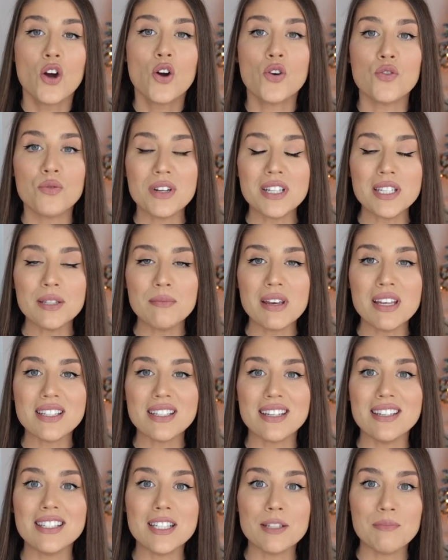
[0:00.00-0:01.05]
Christmas
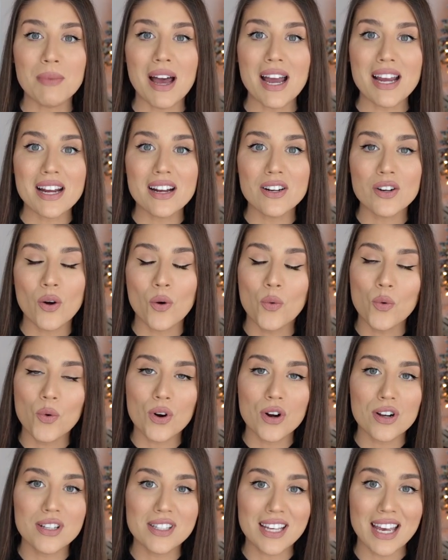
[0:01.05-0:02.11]
inspired
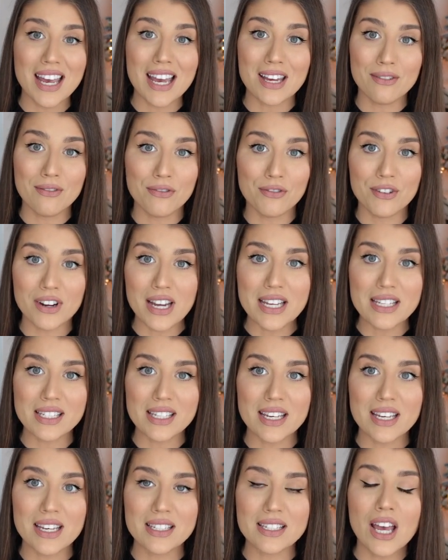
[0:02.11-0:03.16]
words and
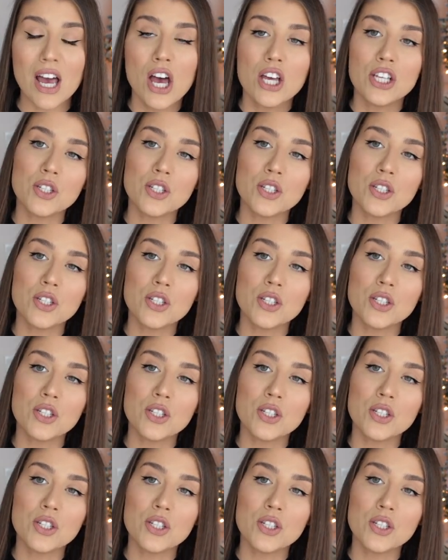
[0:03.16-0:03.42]
phrases.